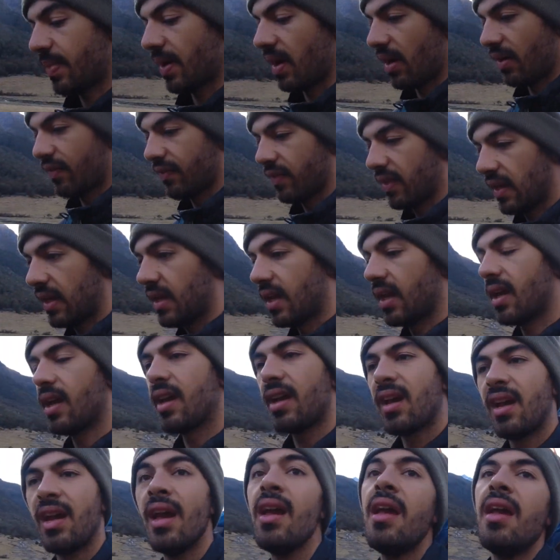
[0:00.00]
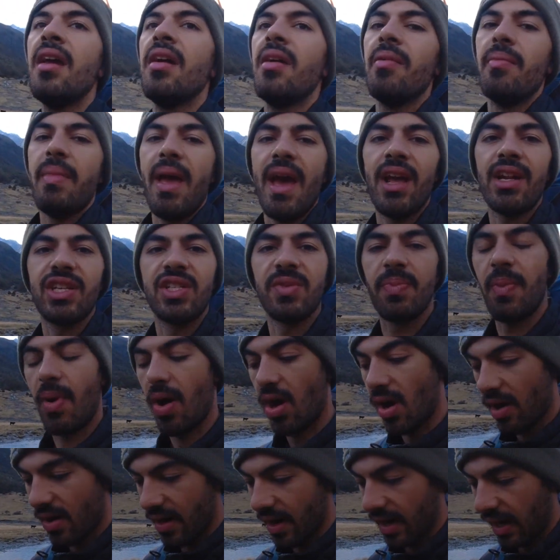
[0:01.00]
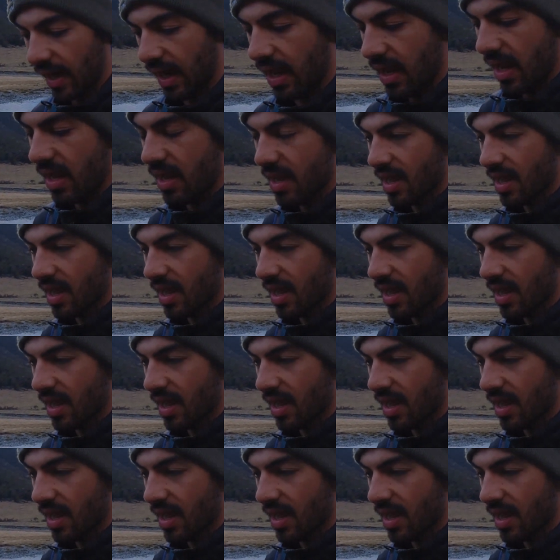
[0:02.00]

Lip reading: part of the Mount Aspiring